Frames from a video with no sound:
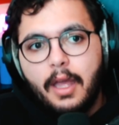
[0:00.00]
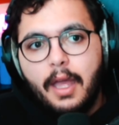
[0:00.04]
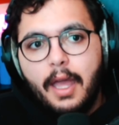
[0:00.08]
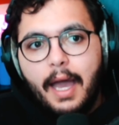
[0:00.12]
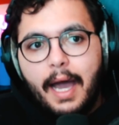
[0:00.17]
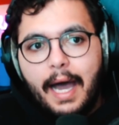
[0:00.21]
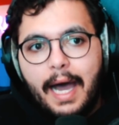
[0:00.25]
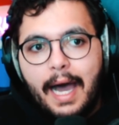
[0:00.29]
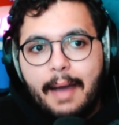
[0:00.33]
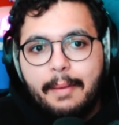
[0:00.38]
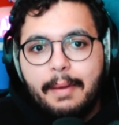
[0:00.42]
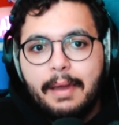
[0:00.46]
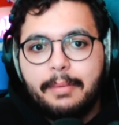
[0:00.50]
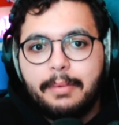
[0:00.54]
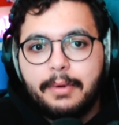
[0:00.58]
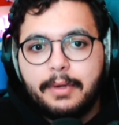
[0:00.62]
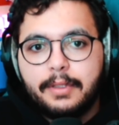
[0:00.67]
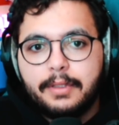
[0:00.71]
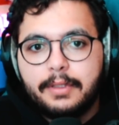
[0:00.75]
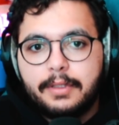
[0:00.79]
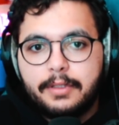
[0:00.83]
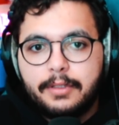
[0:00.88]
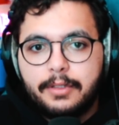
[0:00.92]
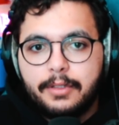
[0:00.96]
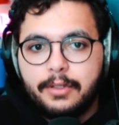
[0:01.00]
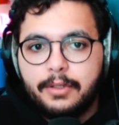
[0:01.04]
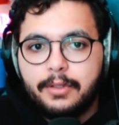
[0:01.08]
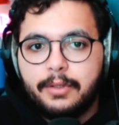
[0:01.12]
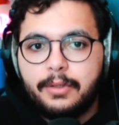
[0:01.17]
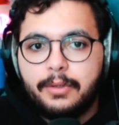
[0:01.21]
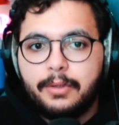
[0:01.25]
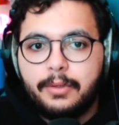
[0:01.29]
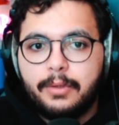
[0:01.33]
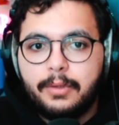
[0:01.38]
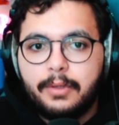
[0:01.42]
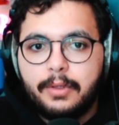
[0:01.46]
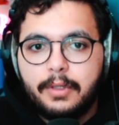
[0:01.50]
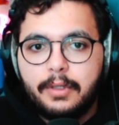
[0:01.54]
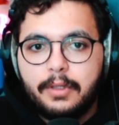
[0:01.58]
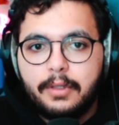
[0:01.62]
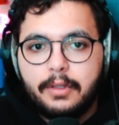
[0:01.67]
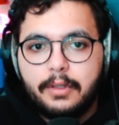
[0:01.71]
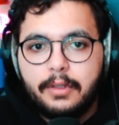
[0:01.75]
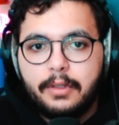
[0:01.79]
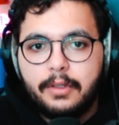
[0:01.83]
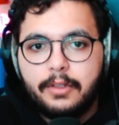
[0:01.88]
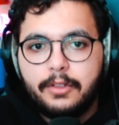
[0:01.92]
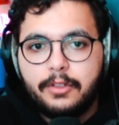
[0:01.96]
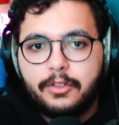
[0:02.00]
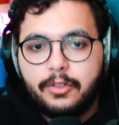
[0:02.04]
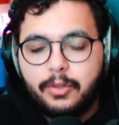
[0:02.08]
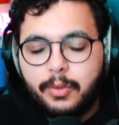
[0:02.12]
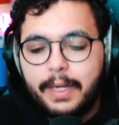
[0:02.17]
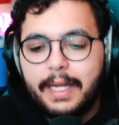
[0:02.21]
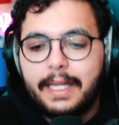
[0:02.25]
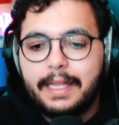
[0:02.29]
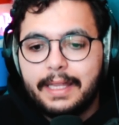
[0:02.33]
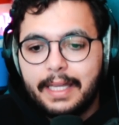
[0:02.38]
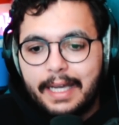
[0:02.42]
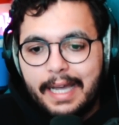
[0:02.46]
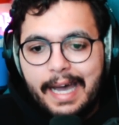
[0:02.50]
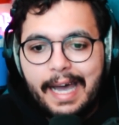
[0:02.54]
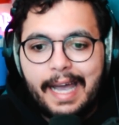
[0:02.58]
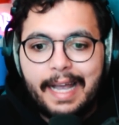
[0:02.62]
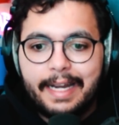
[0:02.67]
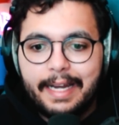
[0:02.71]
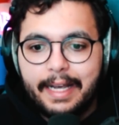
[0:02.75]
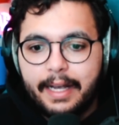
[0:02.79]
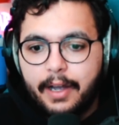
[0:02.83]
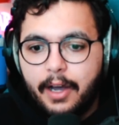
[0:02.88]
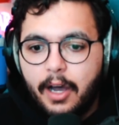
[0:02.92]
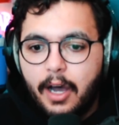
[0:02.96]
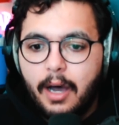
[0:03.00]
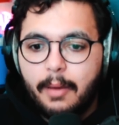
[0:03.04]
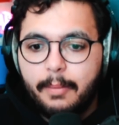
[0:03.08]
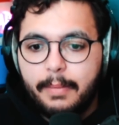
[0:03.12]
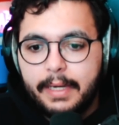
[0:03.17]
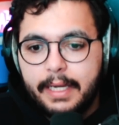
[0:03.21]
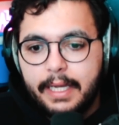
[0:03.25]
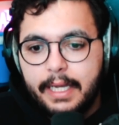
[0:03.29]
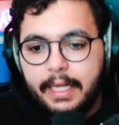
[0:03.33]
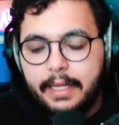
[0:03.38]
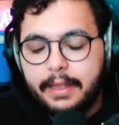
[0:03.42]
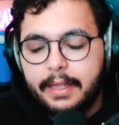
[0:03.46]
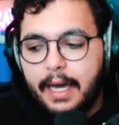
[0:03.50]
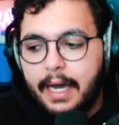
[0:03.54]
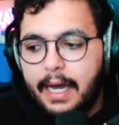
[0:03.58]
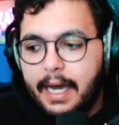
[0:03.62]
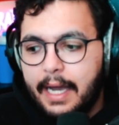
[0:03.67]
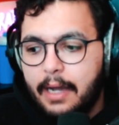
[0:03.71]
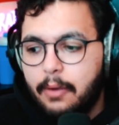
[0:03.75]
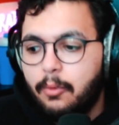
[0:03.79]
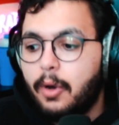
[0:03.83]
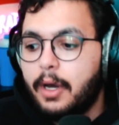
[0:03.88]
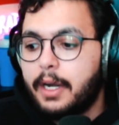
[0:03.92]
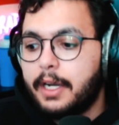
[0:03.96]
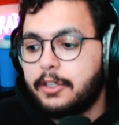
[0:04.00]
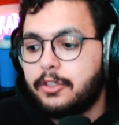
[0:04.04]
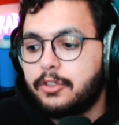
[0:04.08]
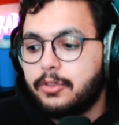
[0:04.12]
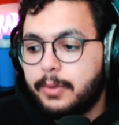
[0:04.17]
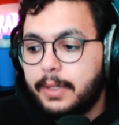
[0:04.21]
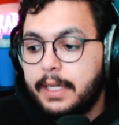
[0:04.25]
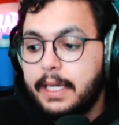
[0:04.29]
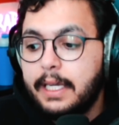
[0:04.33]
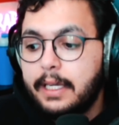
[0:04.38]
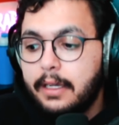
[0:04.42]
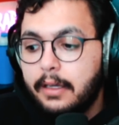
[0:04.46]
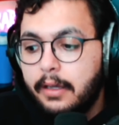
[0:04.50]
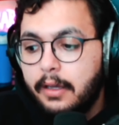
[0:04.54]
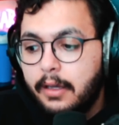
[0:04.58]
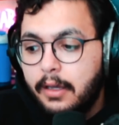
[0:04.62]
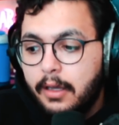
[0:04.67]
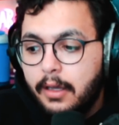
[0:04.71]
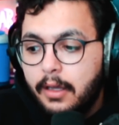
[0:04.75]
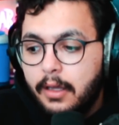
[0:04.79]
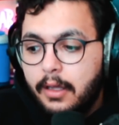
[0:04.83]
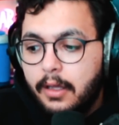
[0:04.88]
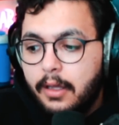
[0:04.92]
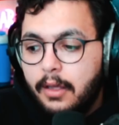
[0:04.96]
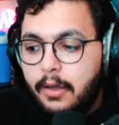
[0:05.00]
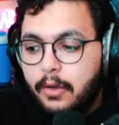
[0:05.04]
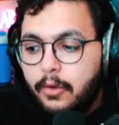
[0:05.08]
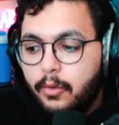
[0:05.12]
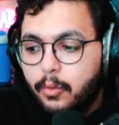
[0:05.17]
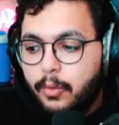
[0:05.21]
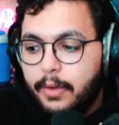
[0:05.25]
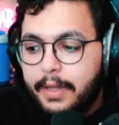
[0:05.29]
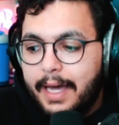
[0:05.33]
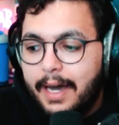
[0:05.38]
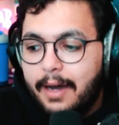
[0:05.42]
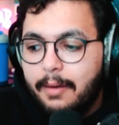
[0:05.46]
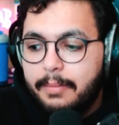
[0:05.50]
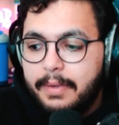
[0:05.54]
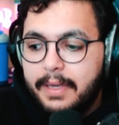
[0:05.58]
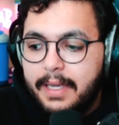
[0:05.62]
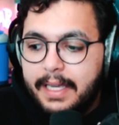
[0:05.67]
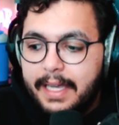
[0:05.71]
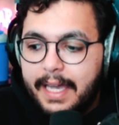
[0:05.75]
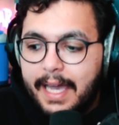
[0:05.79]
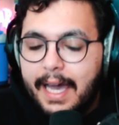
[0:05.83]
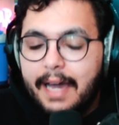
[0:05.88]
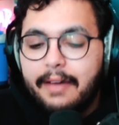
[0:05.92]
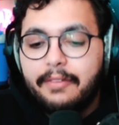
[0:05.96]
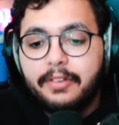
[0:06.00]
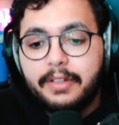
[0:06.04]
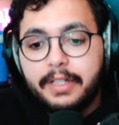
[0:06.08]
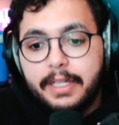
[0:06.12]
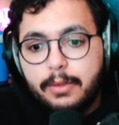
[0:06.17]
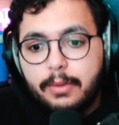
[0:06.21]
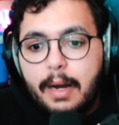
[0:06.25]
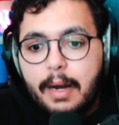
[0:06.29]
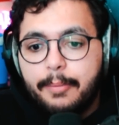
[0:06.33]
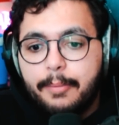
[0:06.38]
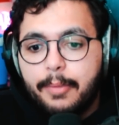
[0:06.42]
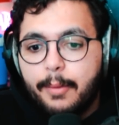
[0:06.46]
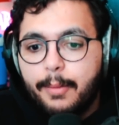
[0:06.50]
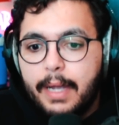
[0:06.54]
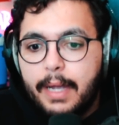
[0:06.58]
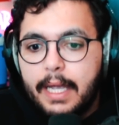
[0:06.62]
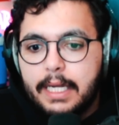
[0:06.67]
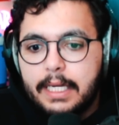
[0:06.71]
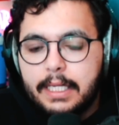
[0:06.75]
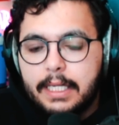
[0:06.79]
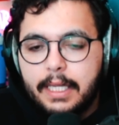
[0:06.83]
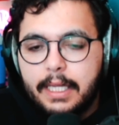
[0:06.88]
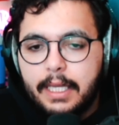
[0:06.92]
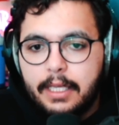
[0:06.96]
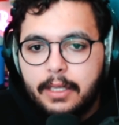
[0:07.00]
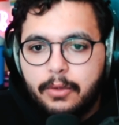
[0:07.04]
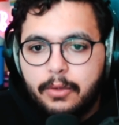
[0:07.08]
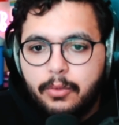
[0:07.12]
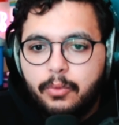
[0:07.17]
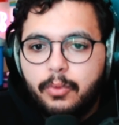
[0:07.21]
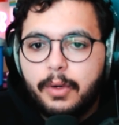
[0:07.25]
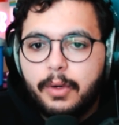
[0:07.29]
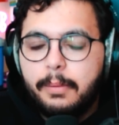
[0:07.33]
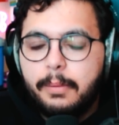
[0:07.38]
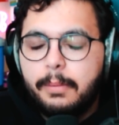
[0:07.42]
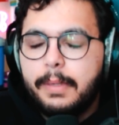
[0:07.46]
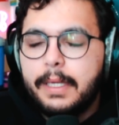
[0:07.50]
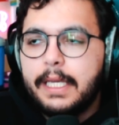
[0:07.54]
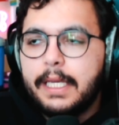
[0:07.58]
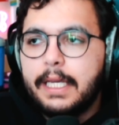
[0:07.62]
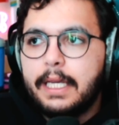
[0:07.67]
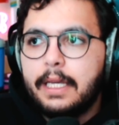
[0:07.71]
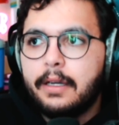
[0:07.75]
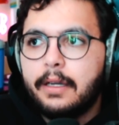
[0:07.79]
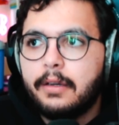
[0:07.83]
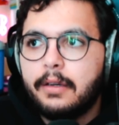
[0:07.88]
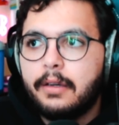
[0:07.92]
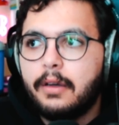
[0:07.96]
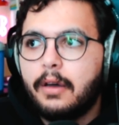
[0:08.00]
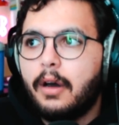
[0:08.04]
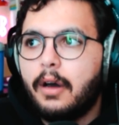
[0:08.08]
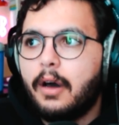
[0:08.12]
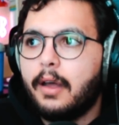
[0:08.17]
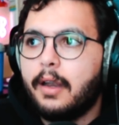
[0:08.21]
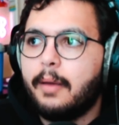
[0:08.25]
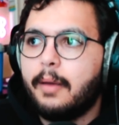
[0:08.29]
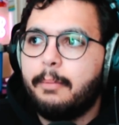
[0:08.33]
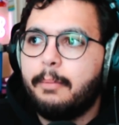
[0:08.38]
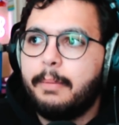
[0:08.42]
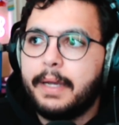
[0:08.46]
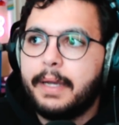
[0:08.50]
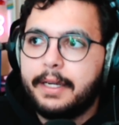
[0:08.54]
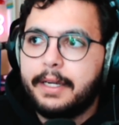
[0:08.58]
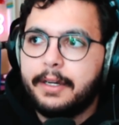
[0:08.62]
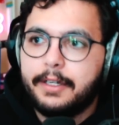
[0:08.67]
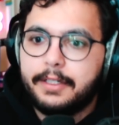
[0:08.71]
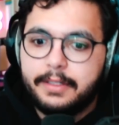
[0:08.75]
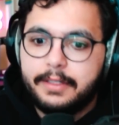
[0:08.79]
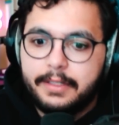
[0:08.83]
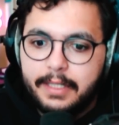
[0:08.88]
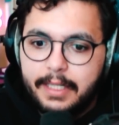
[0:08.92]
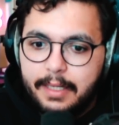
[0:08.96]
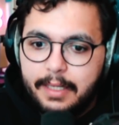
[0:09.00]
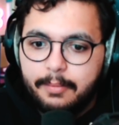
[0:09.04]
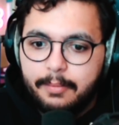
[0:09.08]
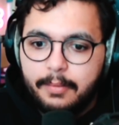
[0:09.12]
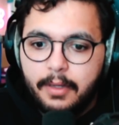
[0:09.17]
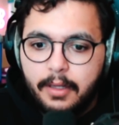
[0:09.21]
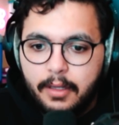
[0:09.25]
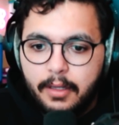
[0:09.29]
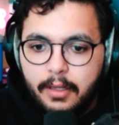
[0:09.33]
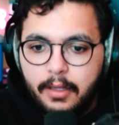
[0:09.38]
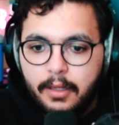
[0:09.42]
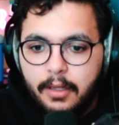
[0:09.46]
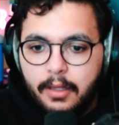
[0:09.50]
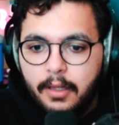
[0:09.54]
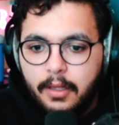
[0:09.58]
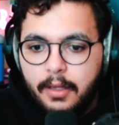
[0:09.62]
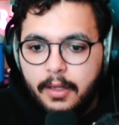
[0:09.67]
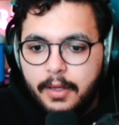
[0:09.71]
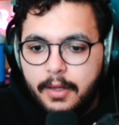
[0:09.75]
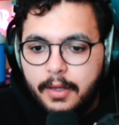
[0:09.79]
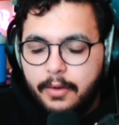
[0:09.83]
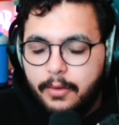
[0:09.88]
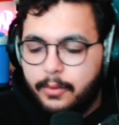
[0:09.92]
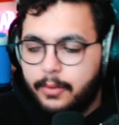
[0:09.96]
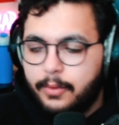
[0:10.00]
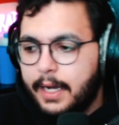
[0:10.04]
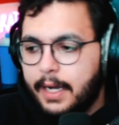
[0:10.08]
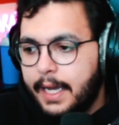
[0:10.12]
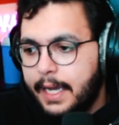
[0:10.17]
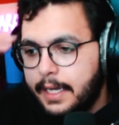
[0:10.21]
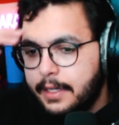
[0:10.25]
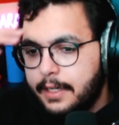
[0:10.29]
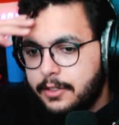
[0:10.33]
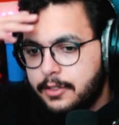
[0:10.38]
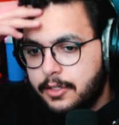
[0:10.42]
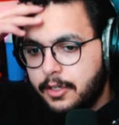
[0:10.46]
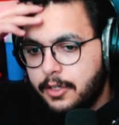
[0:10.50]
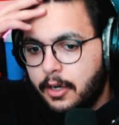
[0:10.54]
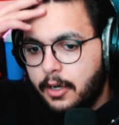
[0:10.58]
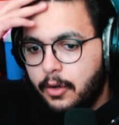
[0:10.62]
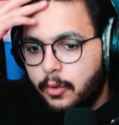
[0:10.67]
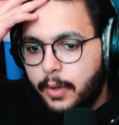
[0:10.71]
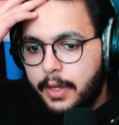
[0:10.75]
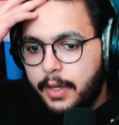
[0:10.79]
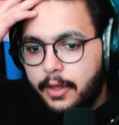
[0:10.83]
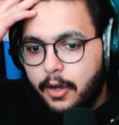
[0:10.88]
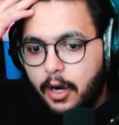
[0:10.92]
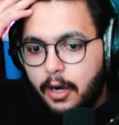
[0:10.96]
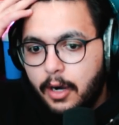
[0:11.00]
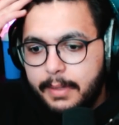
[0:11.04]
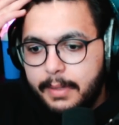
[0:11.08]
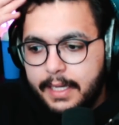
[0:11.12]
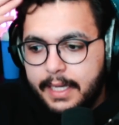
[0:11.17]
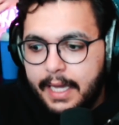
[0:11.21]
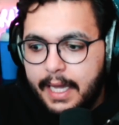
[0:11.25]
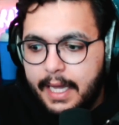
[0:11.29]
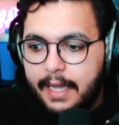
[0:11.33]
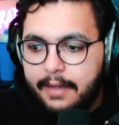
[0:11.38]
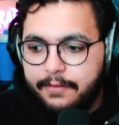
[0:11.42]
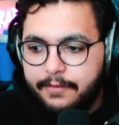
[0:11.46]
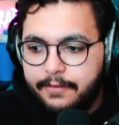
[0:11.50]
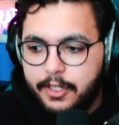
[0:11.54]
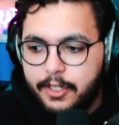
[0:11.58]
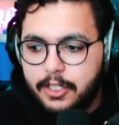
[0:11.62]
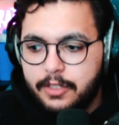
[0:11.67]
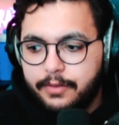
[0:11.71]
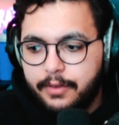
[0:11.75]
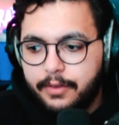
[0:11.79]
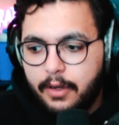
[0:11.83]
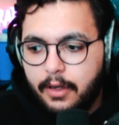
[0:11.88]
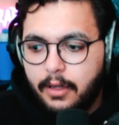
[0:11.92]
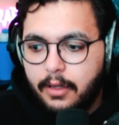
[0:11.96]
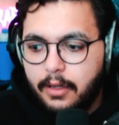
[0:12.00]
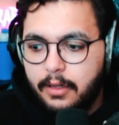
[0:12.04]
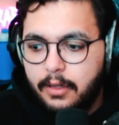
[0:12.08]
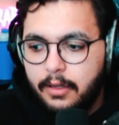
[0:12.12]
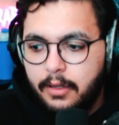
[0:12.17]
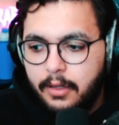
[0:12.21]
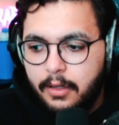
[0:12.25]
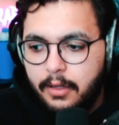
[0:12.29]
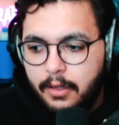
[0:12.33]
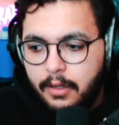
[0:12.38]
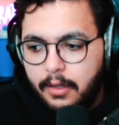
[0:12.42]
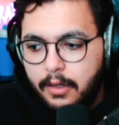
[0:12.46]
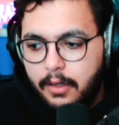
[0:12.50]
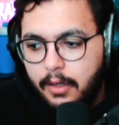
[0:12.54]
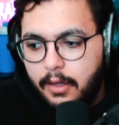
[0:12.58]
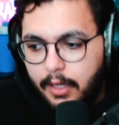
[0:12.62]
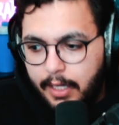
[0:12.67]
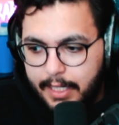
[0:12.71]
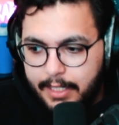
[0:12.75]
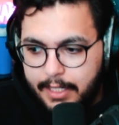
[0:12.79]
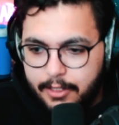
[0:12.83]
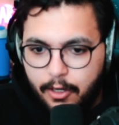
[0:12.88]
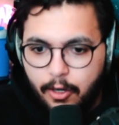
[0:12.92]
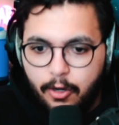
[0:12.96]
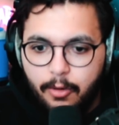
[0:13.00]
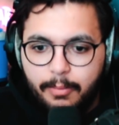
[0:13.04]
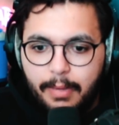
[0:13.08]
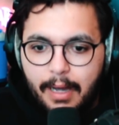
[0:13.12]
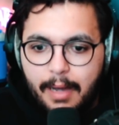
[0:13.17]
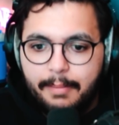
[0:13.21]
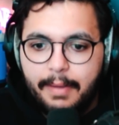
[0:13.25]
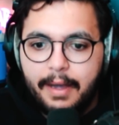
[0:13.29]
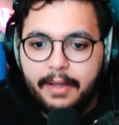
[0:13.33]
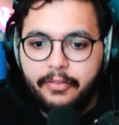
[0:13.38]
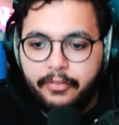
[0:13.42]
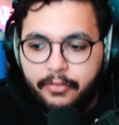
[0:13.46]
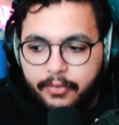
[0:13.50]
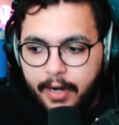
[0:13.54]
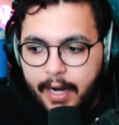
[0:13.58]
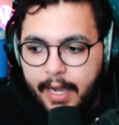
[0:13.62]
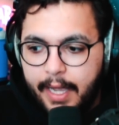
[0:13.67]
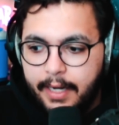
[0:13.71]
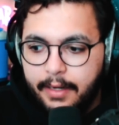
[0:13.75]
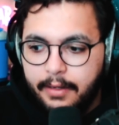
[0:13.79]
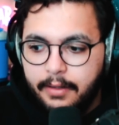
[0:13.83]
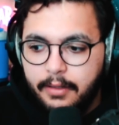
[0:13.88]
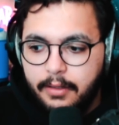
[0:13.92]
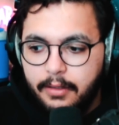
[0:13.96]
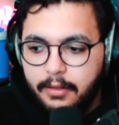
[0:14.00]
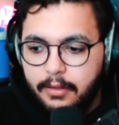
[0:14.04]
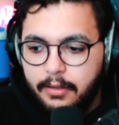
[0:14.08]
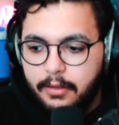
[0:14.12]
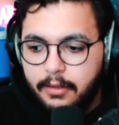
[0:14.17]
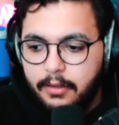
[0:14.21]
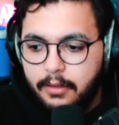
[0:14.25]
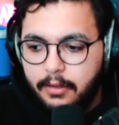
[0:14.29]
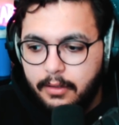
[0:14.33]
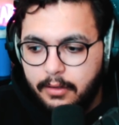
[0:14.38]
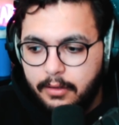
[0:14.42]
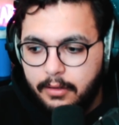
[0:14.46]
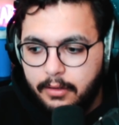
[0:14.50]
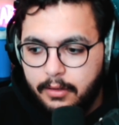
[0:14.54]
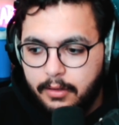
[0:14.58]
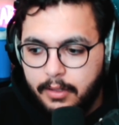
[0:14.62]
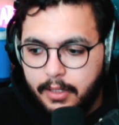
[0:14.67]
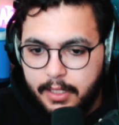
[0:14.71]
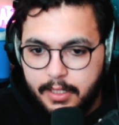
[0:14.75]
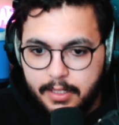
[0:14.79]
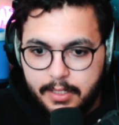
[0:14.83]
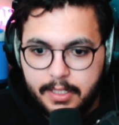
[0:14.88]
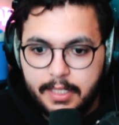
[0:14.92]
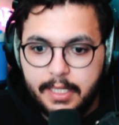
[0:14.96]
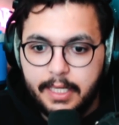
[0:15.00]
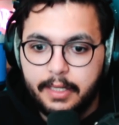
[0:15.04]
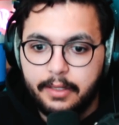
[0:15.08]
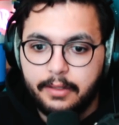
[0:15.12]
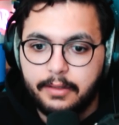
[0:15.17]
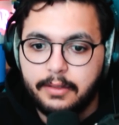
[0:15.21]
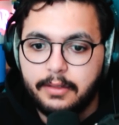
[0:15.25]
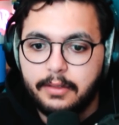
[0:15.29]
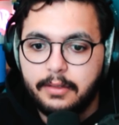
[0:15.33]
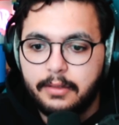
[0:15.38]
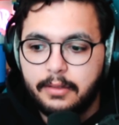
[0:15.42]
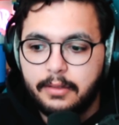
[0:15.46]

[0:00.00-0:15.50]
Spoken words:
I'm able to tweet the kind of comedy that I want to tweet without being heavily reprimanded that you would be on a bigger team, right? So with RBK, first of all, it's owned by my friend, Concealed.